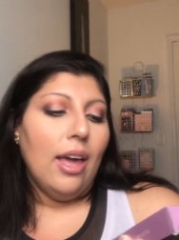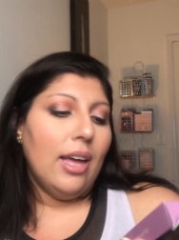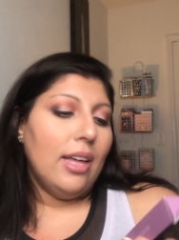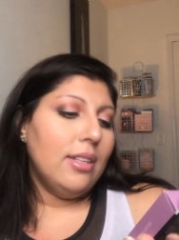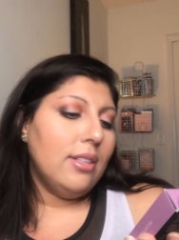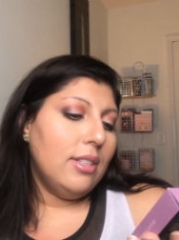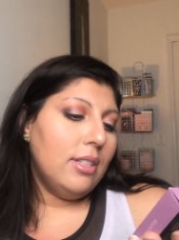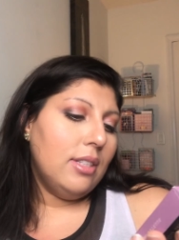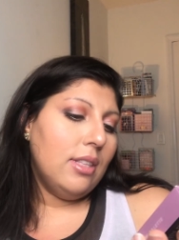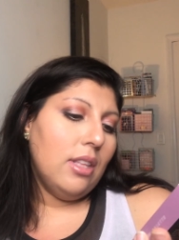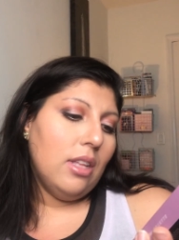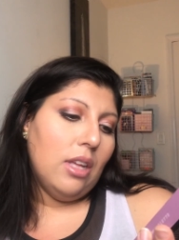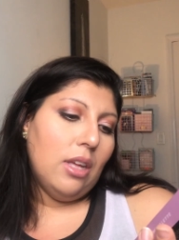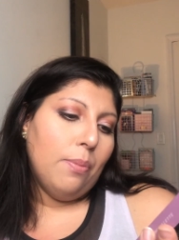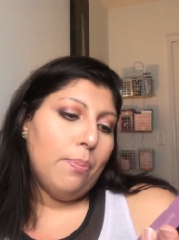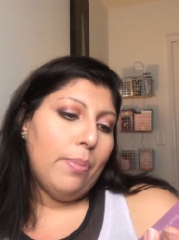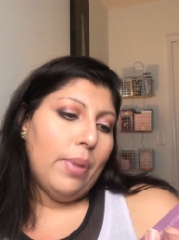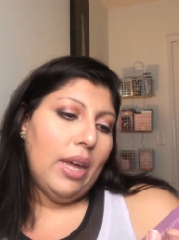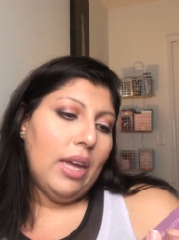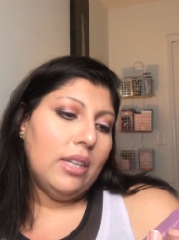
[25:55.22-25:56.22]
It's
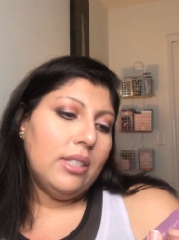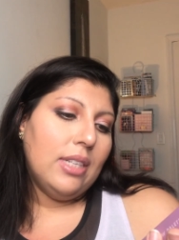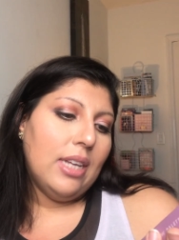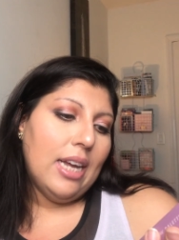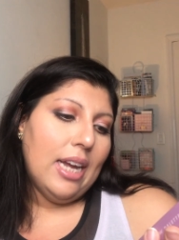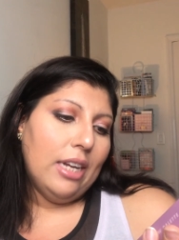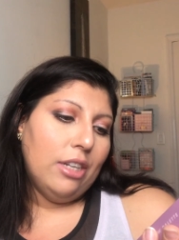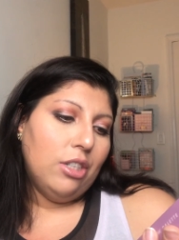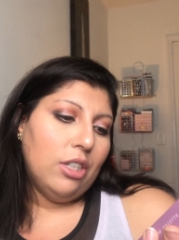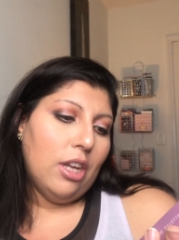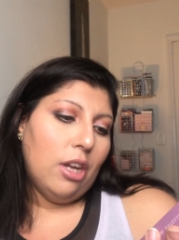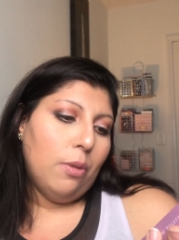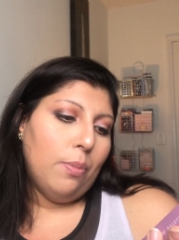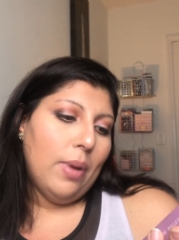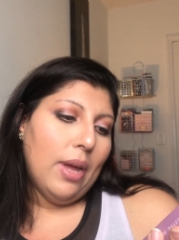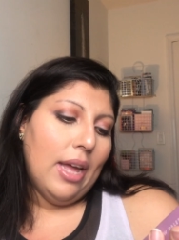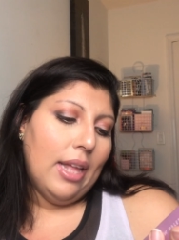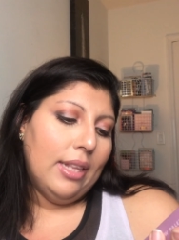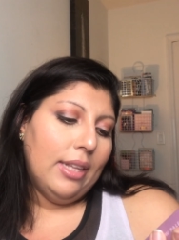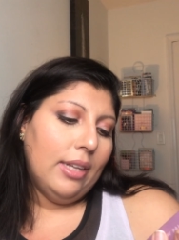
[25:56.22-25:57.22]
the Baked Eyeshadow
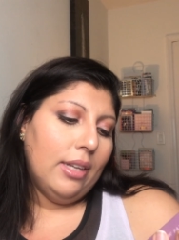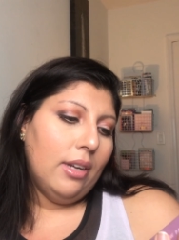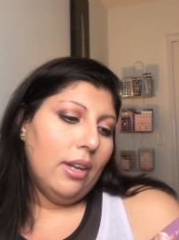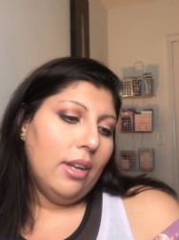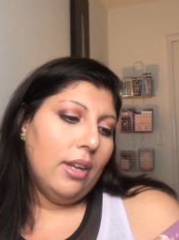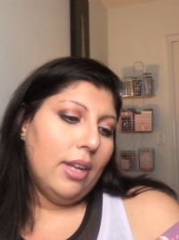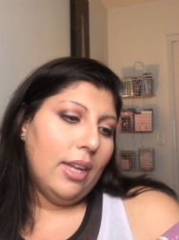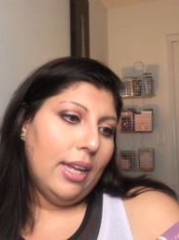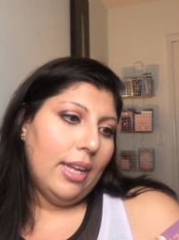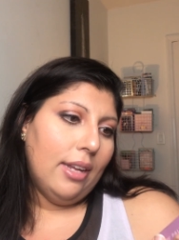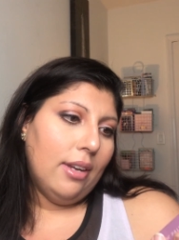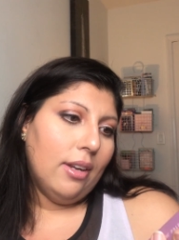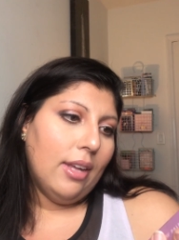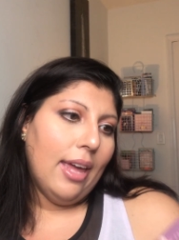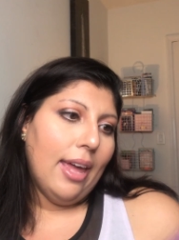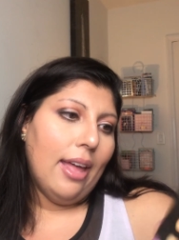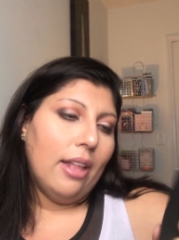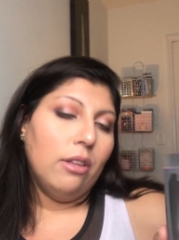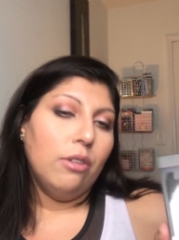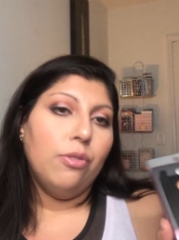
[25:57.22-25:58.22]
Palette in
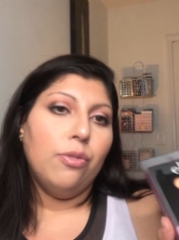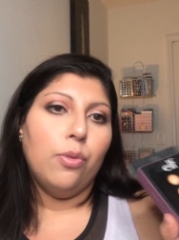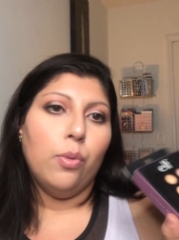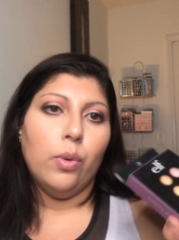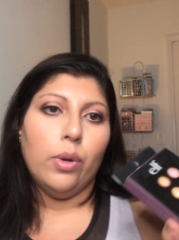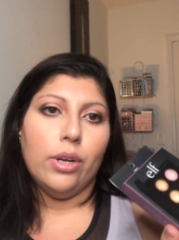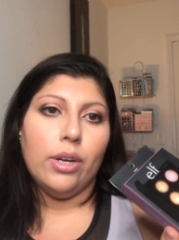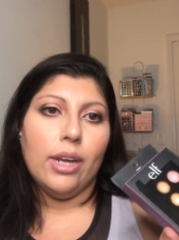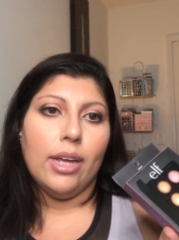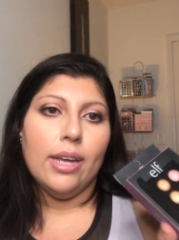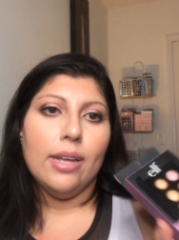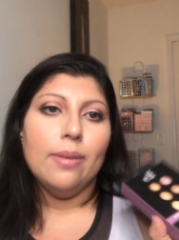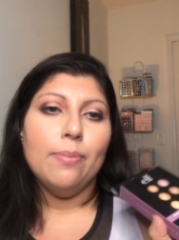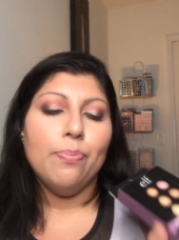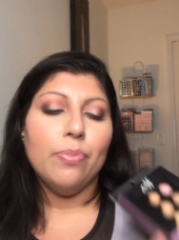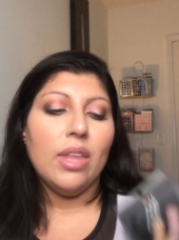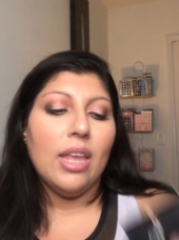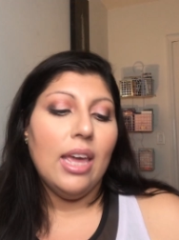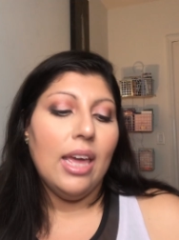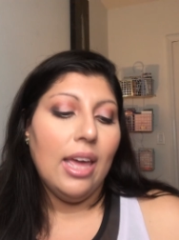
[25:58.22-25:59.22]
California.
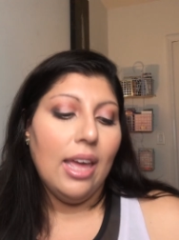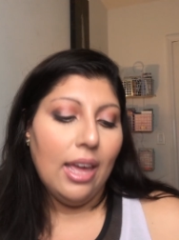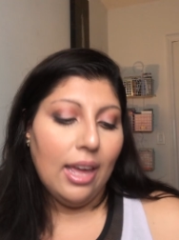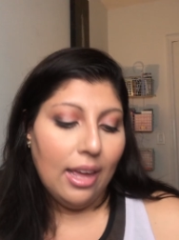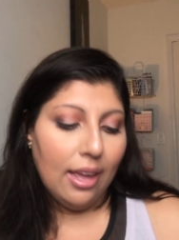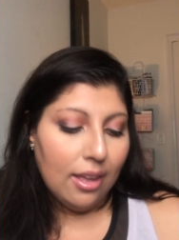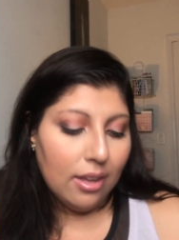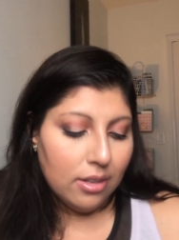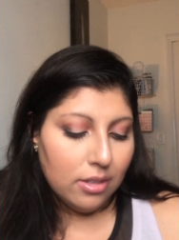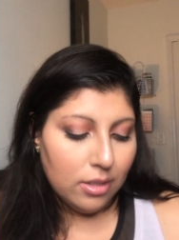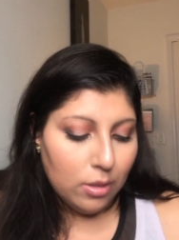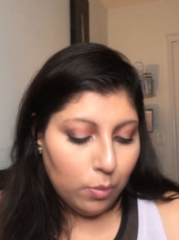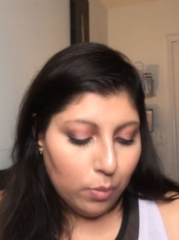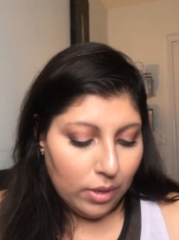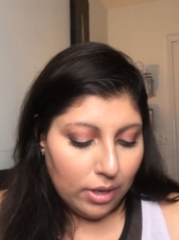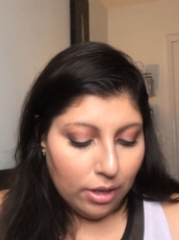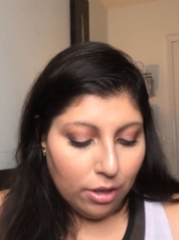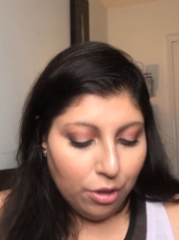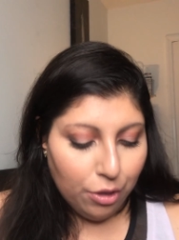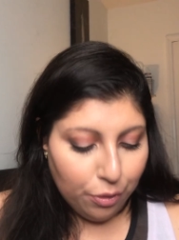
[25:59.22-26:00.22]
And
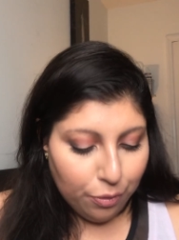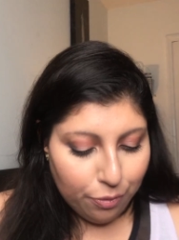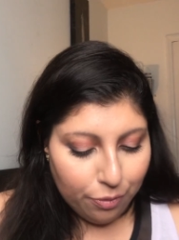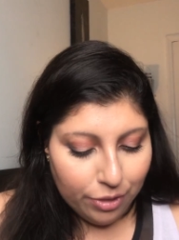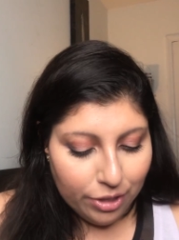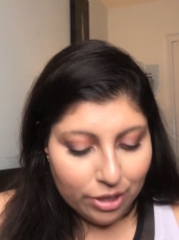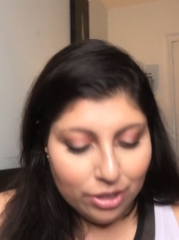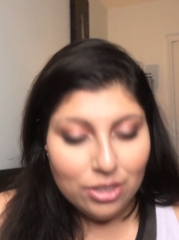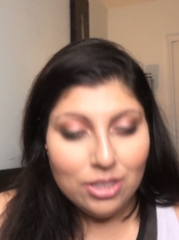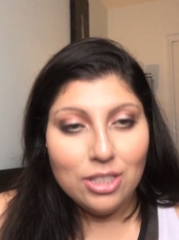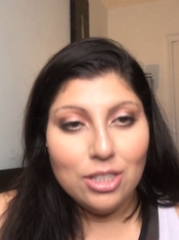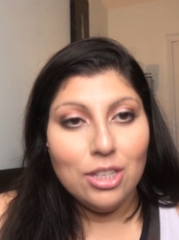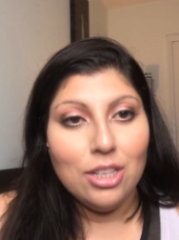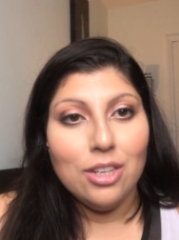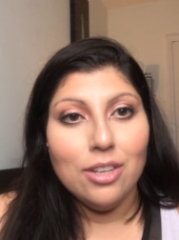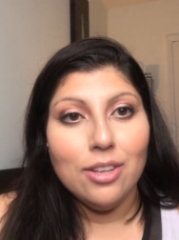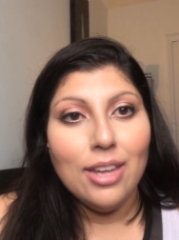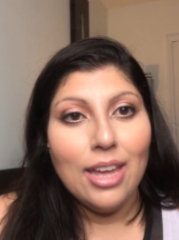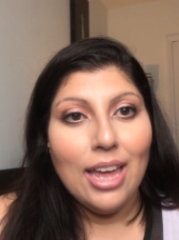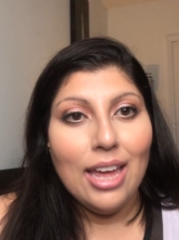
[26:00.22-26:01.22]
when you first
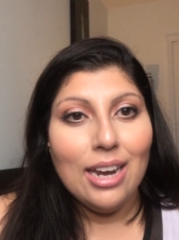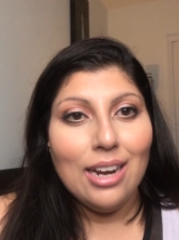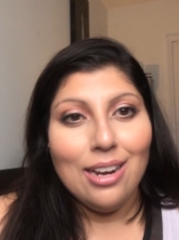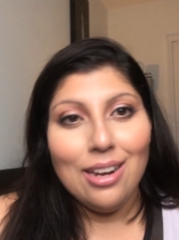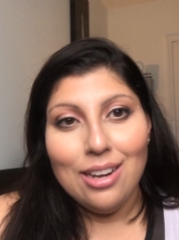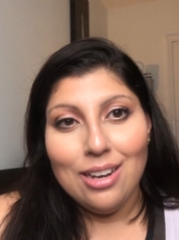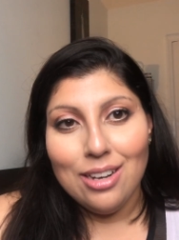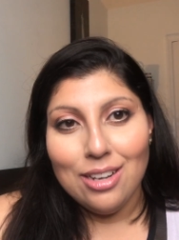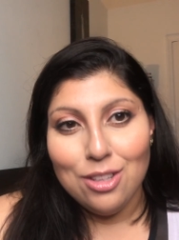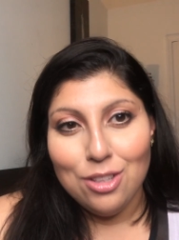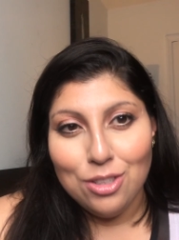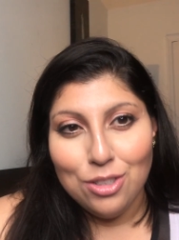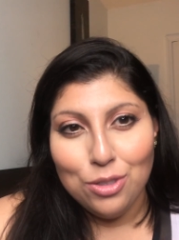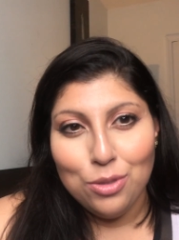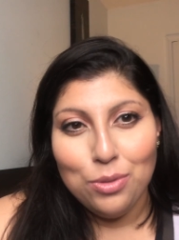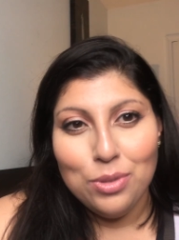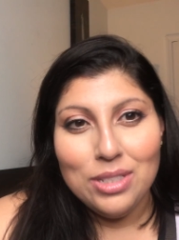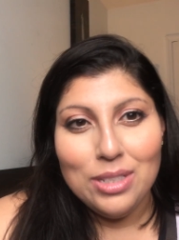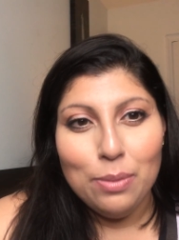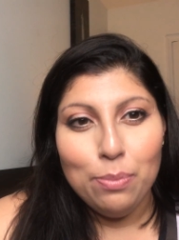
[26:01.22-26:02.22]
look at it, it
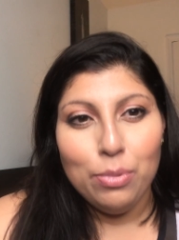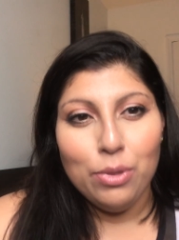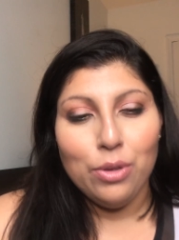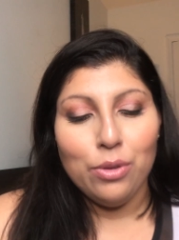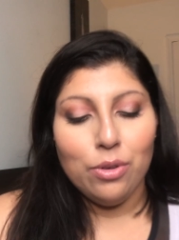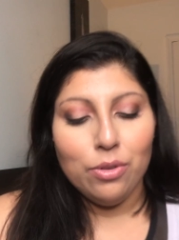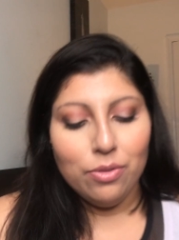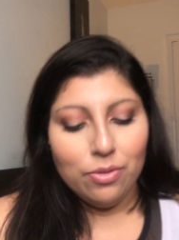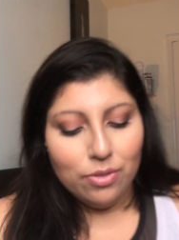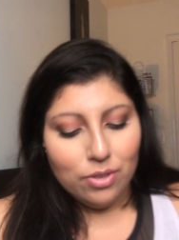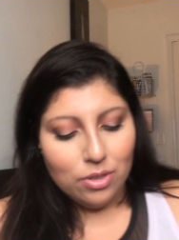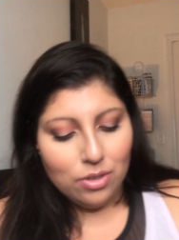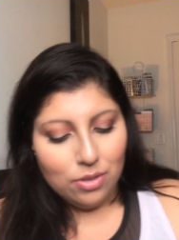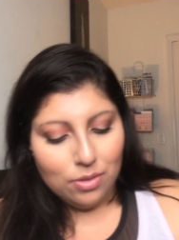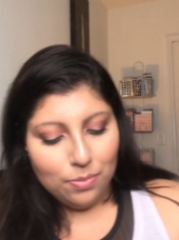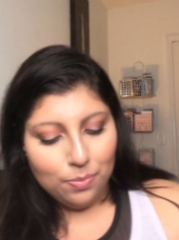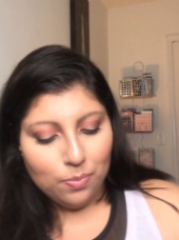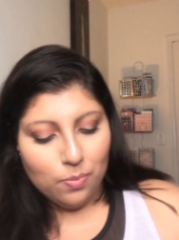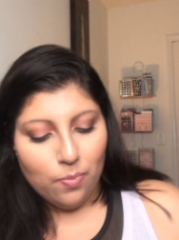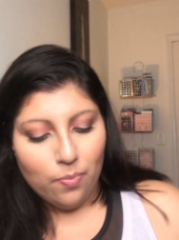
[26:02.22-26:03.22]
looks really
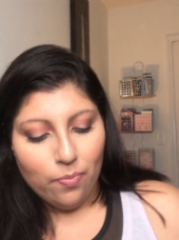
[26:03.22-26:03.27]
beautiful.